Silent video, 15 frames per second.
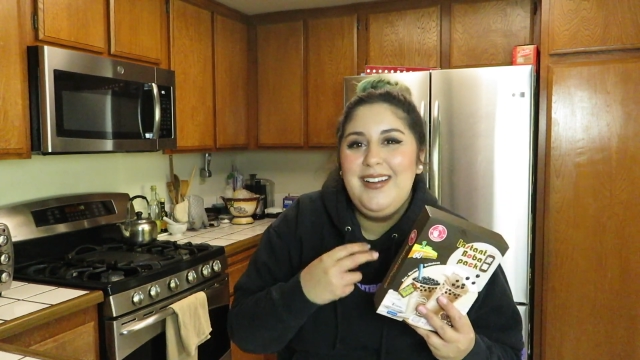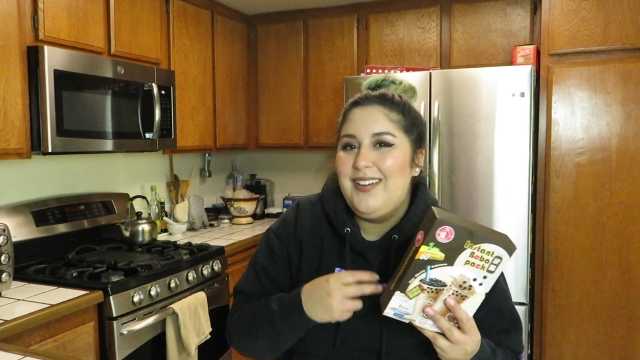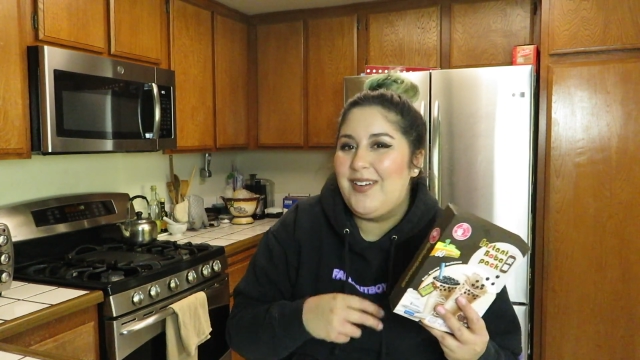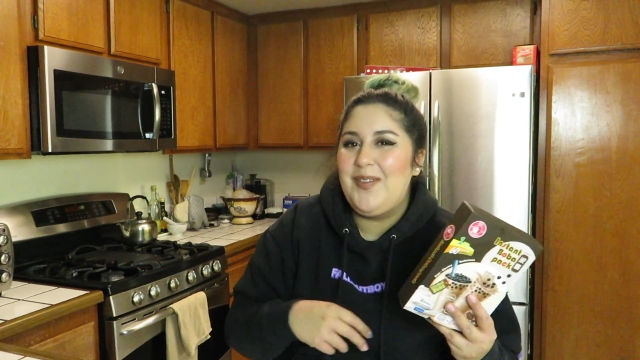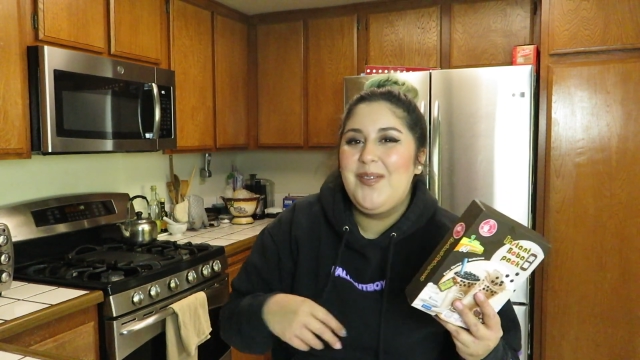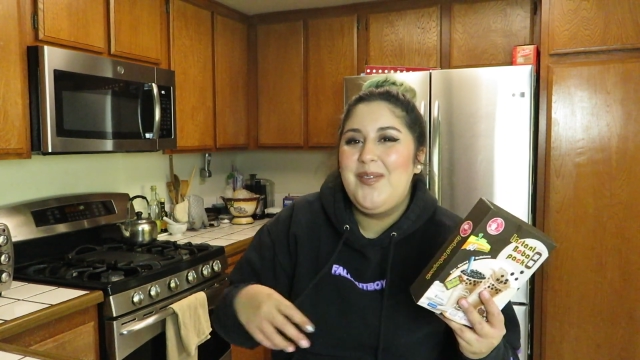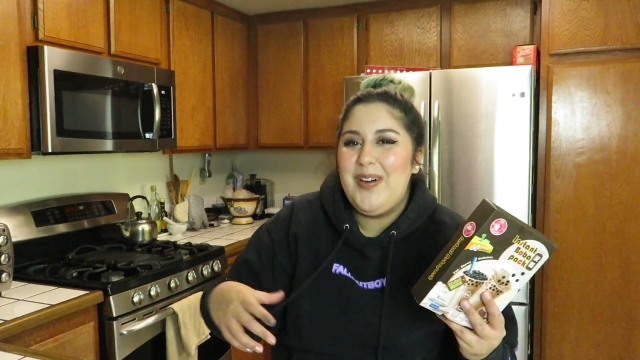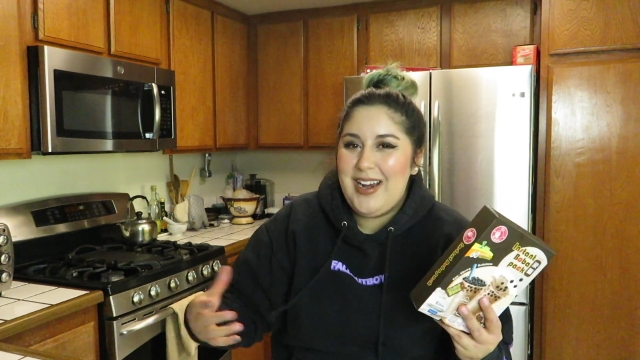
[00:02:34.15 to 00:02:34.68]

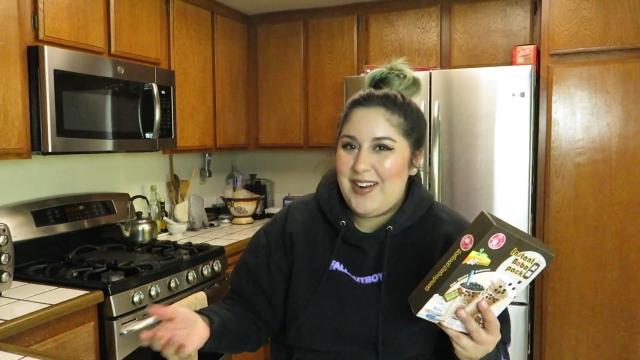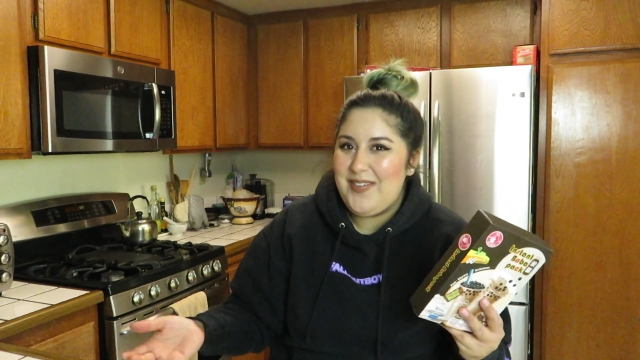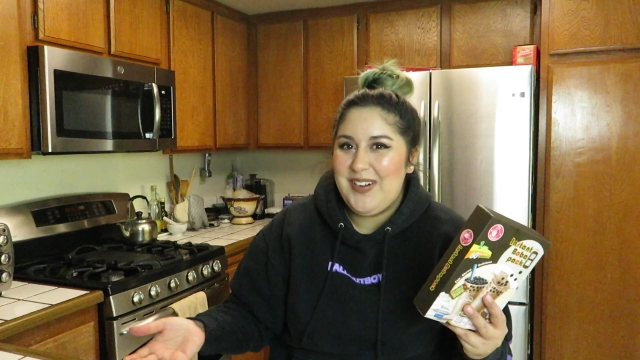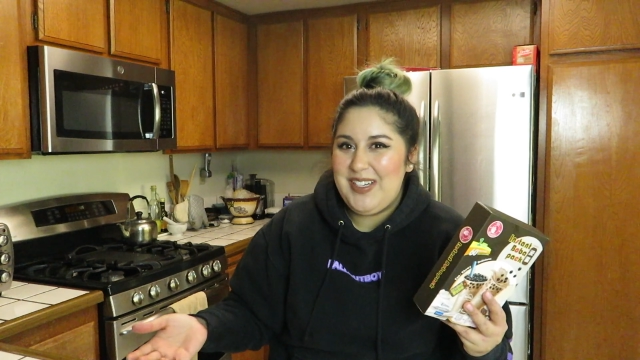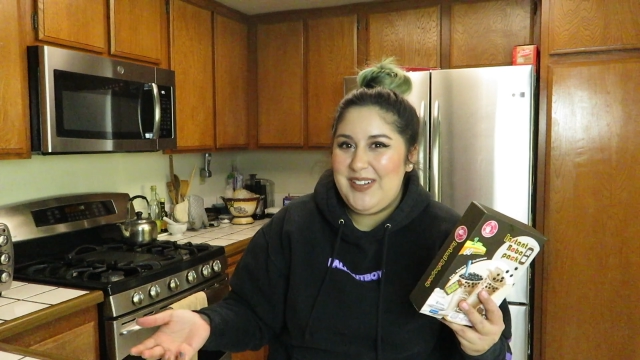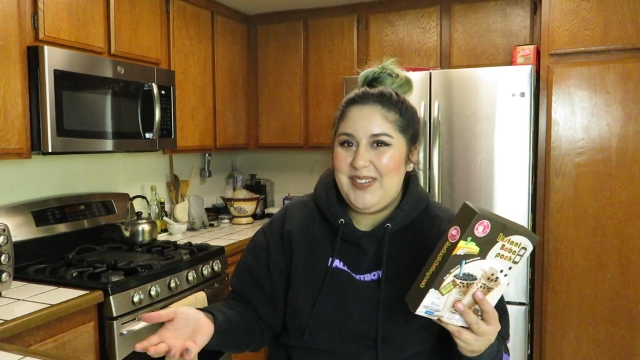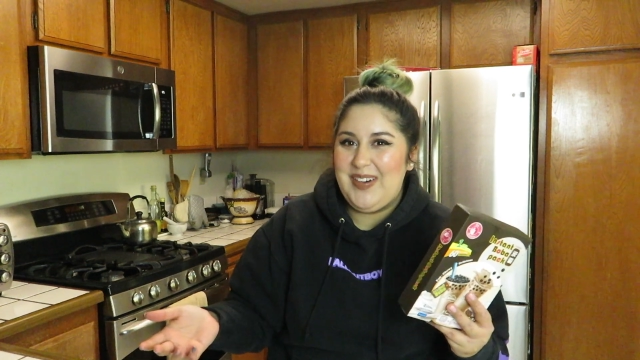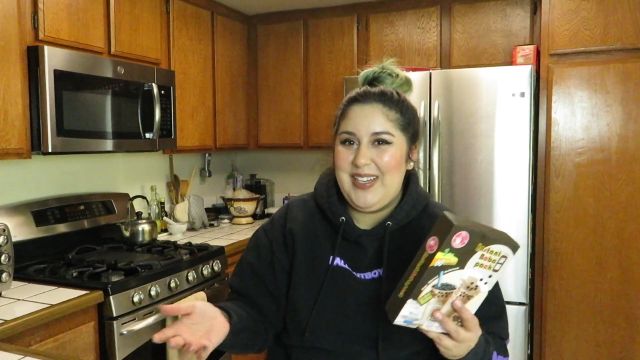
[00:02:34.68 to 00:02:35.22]
or whatever
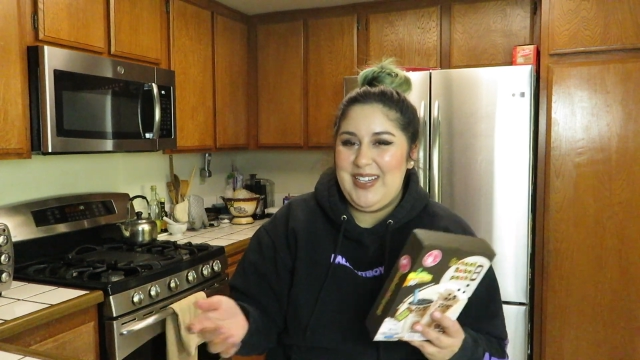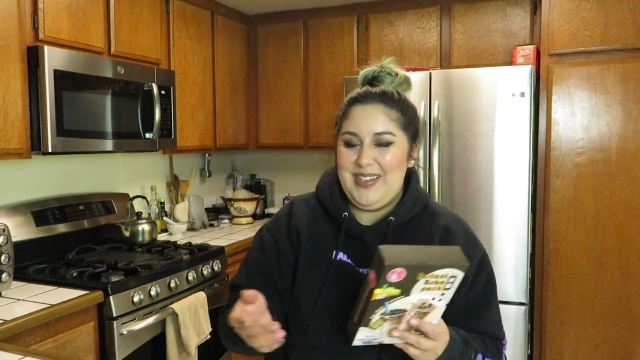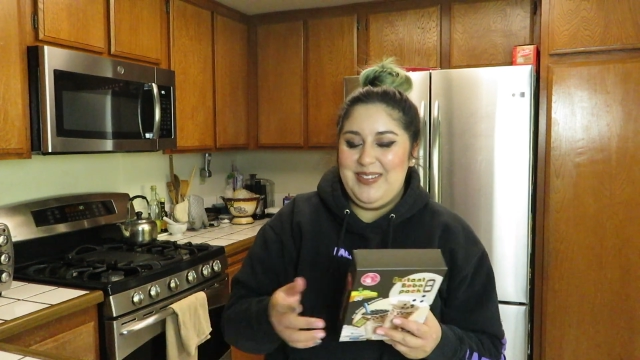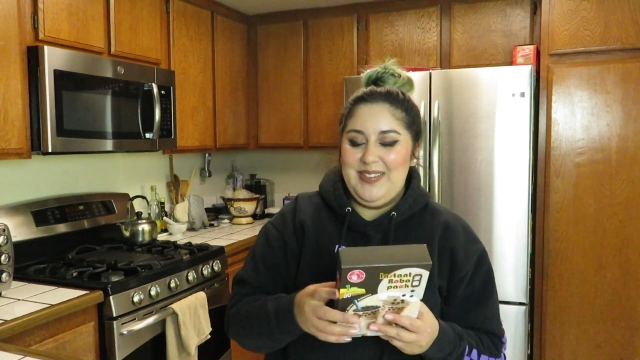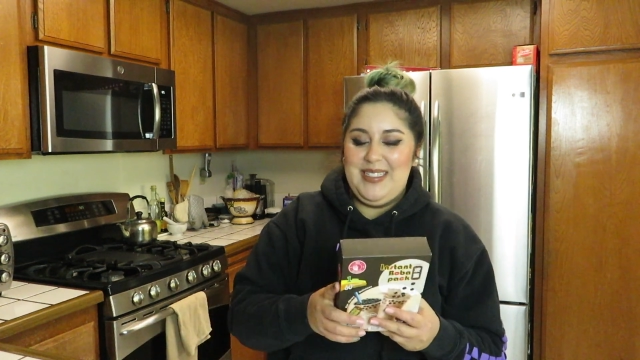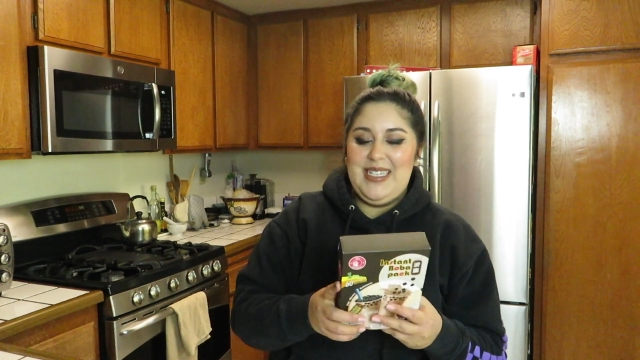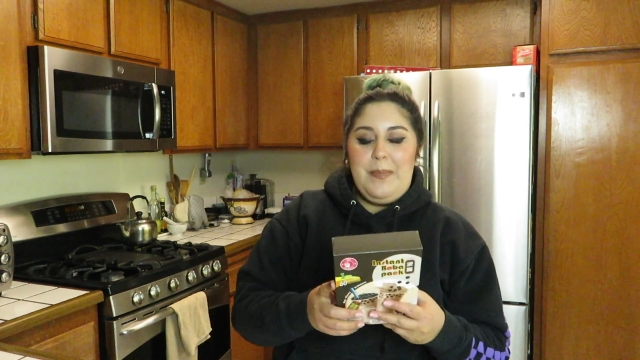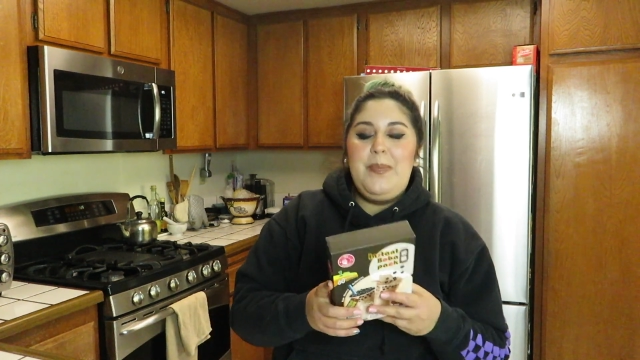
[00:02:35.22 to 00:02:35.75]
you want to use.